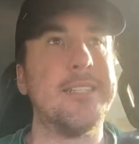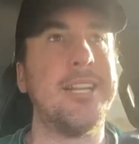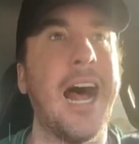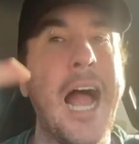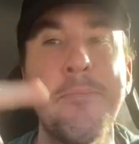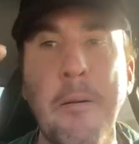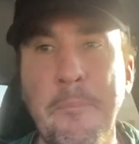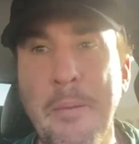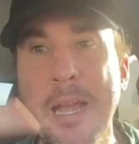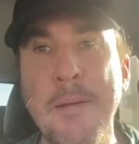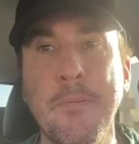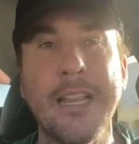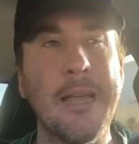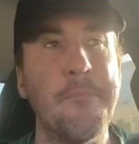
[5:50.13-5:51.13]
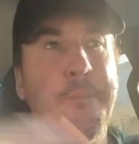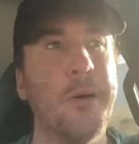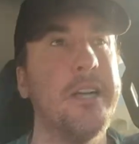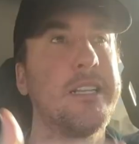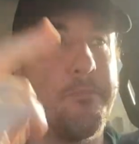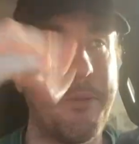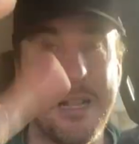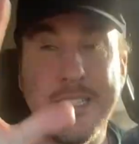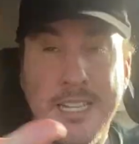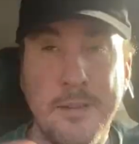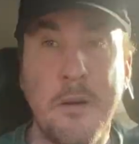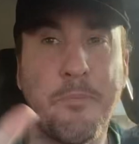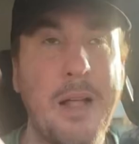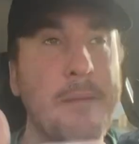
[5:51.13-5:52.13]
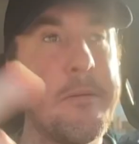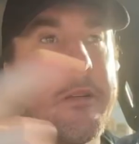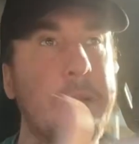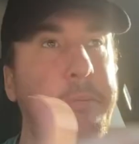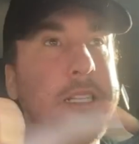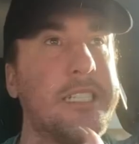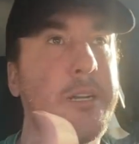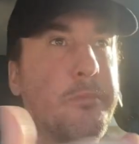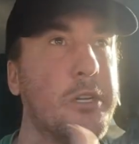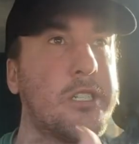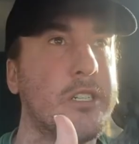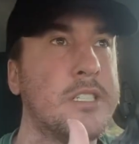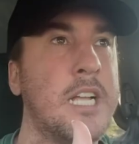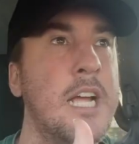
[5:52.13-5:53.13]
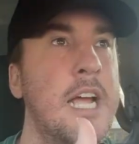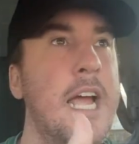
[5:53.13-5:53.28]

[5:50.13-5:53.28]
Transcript: type of people they put, the type of black people they put in these commercials